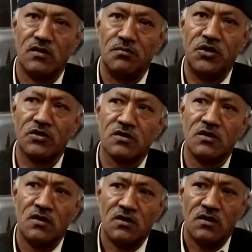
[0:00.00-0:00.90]
Because
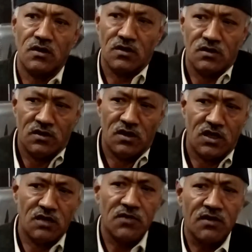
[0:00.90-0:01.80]
a
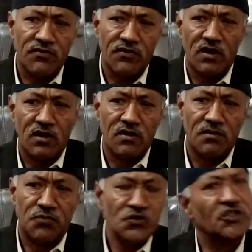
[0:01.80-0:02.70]
number of
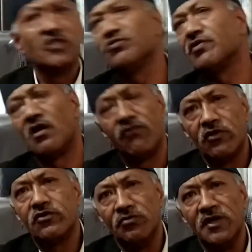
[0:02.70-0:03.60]
positions were
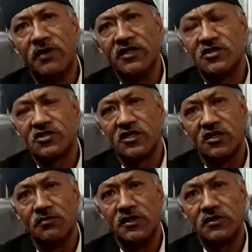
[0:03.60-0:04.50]
offered to me by the state
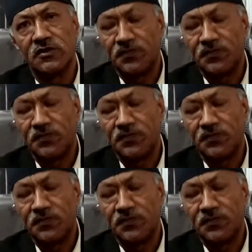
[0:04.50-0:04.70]
government,